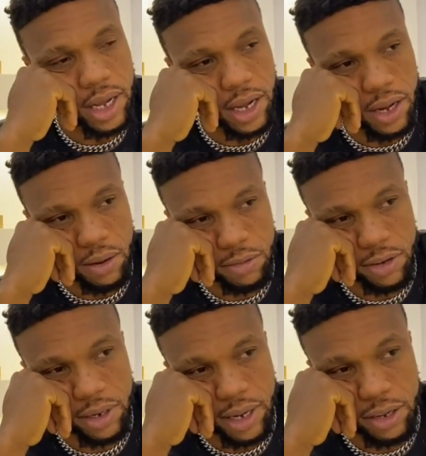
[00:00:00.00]
You know I'm
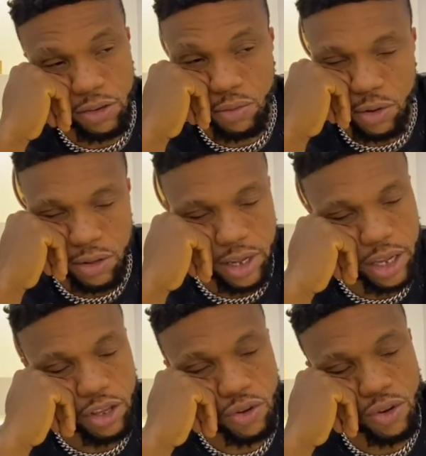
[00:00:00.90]
saying? I just want to
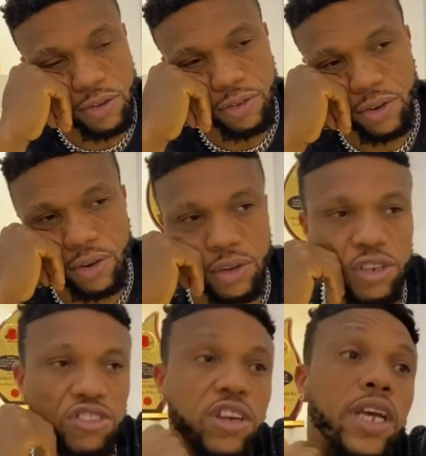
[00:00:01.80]
thank you all for
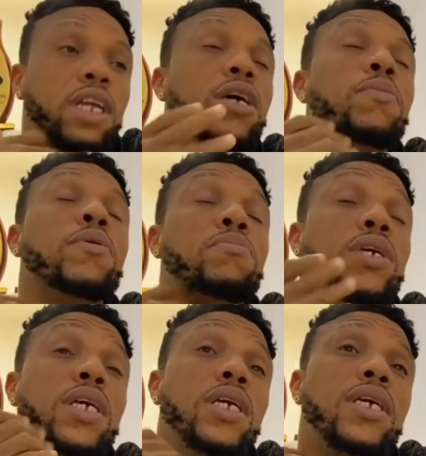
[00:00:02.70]
checking up on
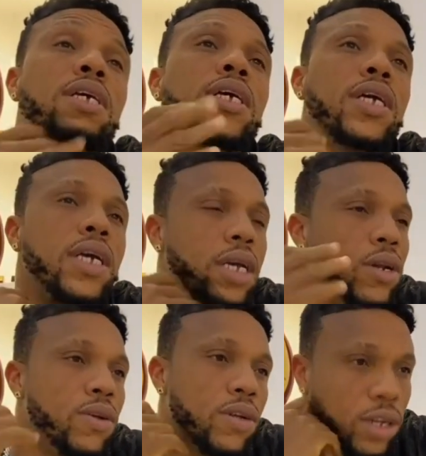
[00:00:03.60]
me. You
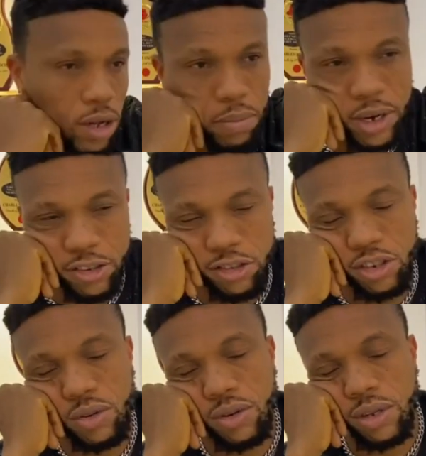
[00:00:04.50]
know, God bless
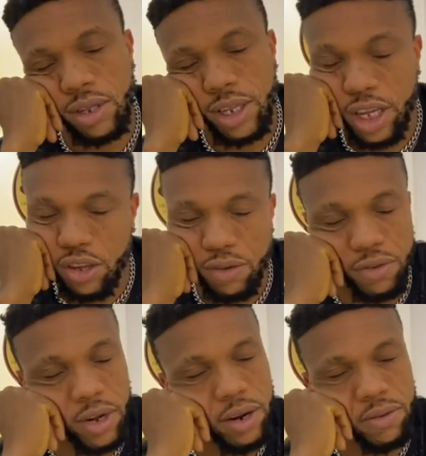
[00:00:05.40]
you all. Thank you for
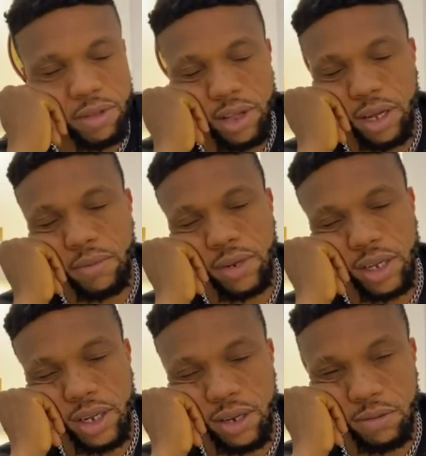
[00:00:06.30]
everything.
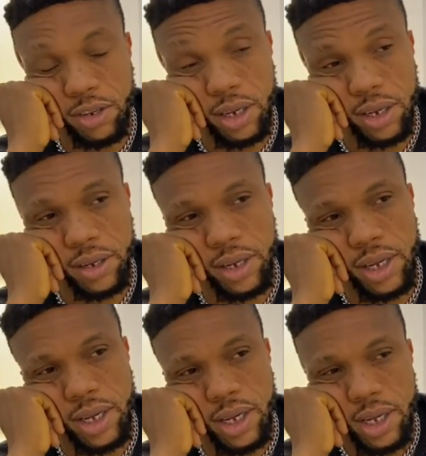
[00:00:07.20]
You know I'm saying?
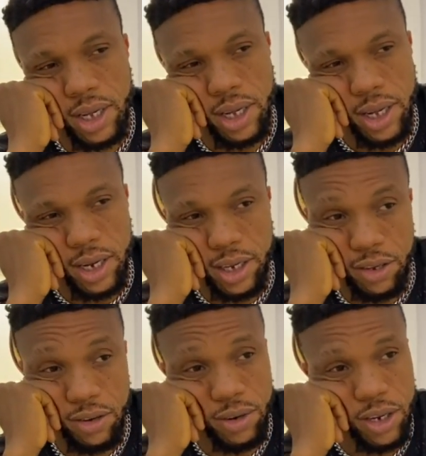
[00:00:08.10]
And
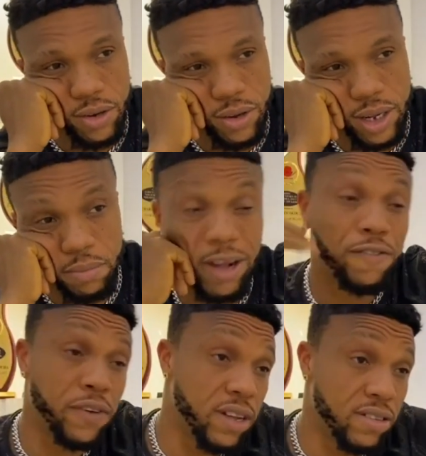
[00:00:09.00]
you already know uh, my
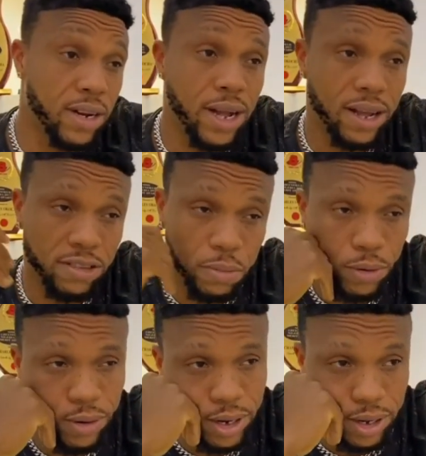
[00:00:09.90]
friends in diaspora,
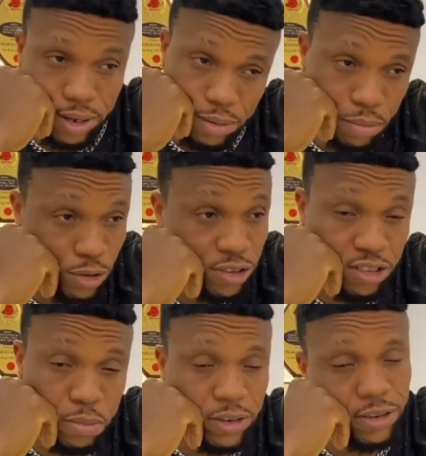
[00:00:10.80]
most
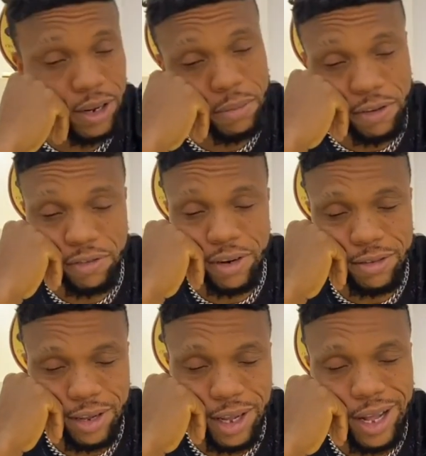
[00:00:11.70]
especially my
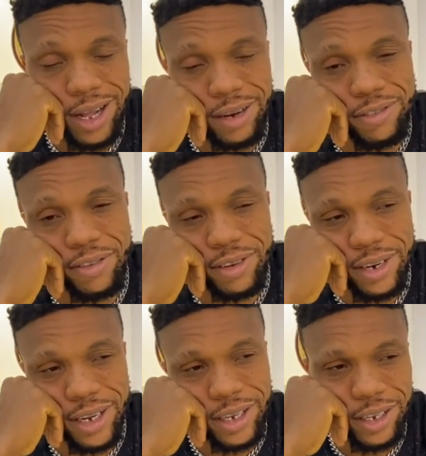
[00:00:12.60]
friends in
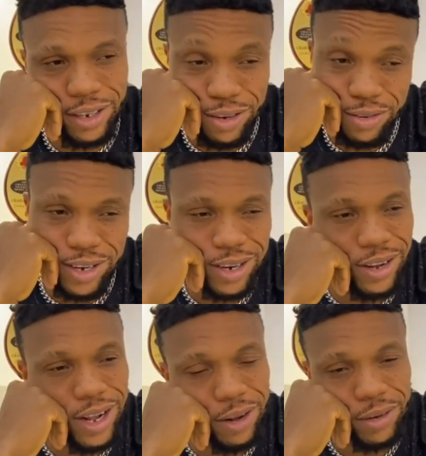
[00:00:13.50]
California, you already know
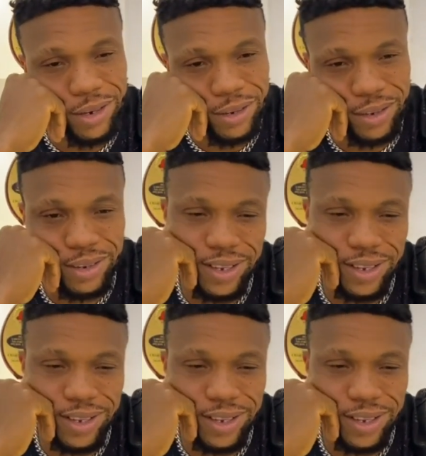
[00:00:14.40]
how I do.